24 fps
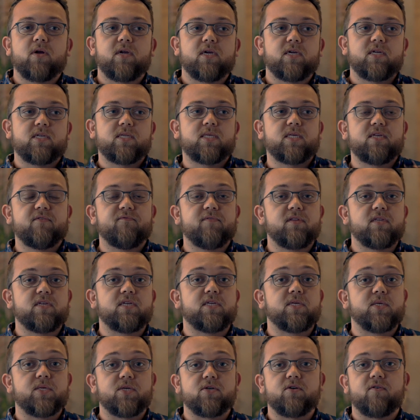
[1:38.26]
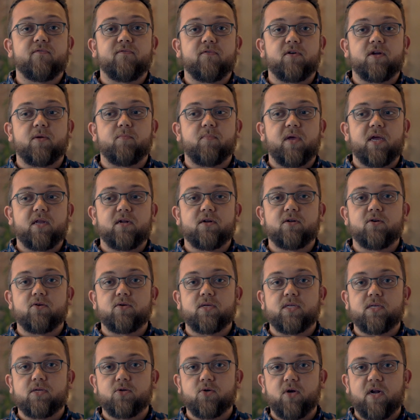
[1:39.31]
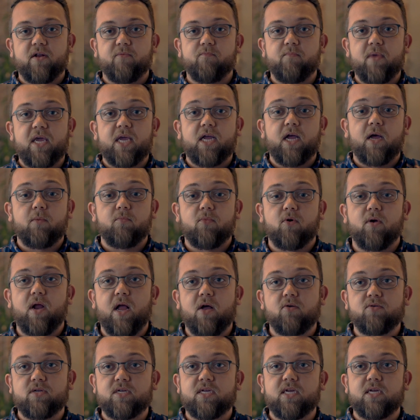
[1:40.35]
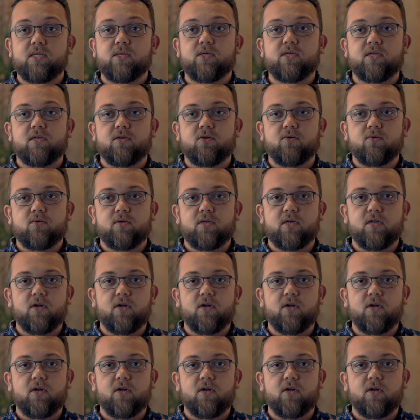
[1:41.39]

market, it's even easier for competitors to try to make up ground against you.